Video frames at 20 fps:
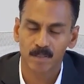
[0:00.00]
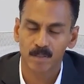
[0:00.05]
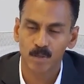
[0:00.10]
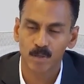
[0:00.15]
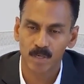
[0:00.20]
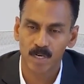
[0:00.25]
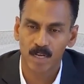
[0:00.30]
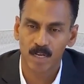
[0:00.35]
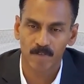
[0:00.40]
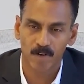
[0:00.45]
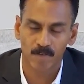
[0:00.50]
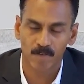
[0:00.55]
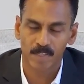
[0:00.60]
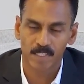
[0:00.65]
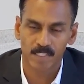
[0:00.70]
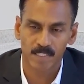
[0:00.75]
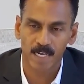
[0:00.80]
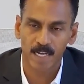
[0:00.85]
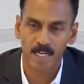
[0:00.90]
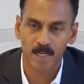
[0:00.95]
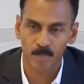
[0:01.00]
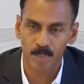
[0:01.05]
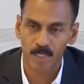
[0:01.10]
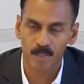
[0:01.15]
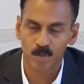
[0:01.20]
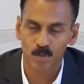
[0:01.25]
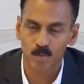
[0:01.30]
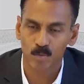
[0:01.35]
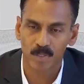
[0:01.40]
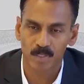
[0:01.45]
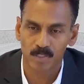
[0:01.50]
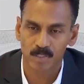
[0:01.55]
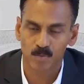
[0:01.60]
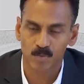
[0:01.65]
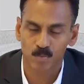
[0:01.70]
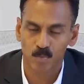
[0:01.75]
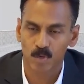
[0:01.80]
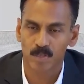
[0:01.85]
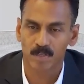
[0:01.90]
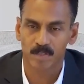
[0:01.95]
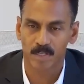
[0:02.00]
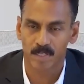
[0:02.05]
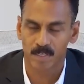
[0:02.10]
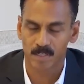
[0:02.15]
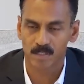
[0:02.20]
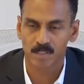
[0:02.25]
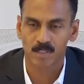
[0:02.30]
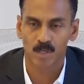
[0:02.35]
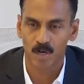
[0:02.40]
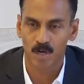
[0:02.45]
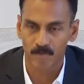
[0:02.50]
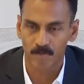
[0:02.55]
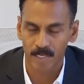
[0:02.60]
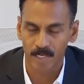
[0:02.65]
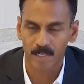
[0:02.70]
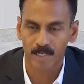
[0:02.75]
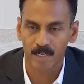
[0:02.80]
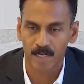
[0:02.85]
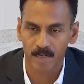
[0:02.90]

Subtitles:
good level of excitement towards what they're solving.